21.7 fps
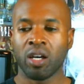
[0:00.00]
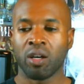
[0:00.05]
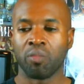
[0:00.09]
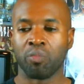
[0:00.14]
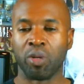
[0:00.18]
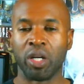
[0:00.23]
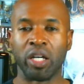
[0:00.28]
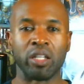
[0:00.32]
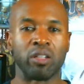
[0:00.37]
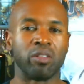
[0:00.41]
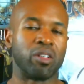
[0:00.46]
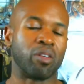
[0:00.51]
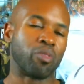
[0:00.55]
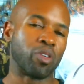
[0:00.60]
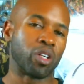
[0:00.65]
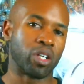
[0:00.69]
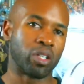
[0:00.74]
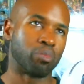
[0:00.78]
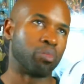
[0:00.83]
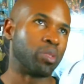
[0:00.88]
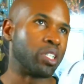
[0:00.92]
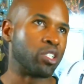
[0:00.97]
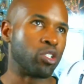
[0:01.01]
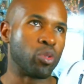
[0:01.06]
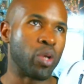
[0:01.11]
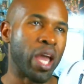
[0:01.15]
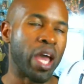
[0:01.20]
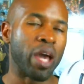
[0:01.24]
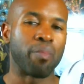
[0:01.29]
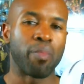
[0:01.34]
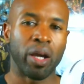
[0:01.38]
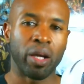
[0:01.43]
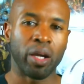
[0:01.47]
but you
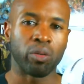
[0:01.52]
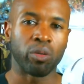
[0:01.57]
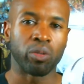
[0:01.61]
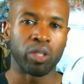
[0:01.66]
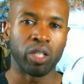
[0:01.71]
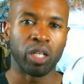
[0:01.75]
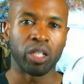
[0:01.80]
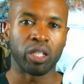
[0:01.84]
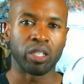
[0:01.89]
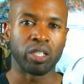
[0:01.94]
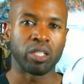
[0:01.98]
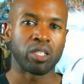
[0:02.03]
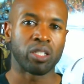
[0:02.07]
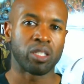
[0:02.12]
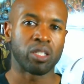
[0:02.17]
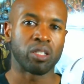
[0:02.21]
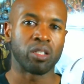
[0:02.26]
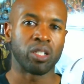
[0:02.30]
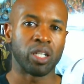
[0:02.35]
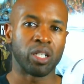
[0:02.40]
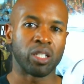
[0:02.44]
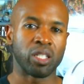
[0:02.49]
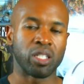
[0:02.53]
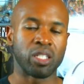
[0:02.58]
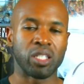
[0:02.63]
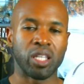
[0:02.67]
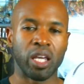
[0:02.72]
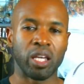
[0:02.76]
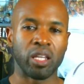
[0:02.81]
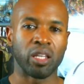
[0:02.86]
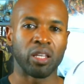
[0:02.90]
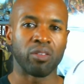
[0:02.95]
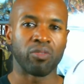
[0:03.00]
had Michael Douglas to
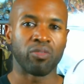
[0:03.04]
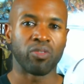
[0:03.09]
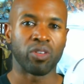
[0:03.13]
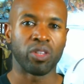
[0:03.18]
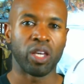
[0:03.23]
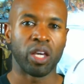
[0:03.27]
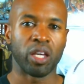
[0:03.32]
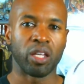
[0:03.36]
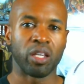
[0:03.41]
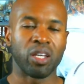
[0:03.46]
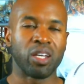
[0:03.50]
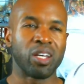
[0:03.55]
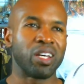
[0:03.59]
stand in for that.